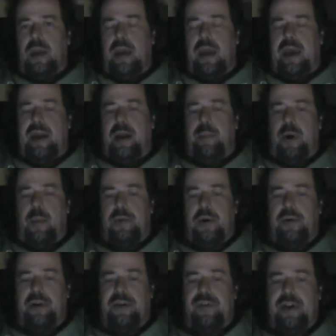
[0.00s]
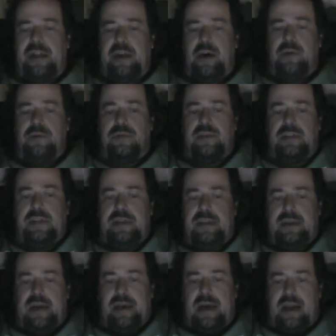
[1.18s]
And I'm uploading videos. I
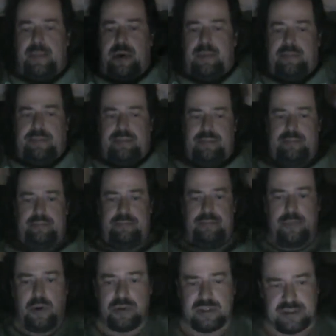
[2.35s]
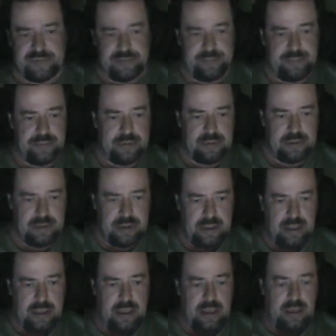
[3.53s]
think I got them up, most of them.
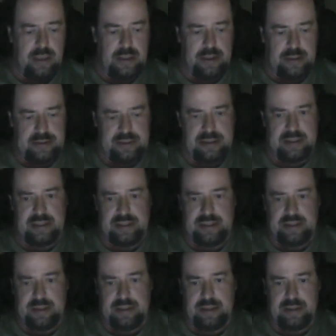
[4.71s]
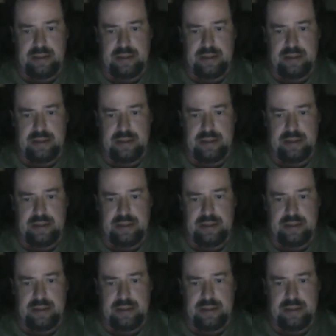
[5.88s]
Let's see.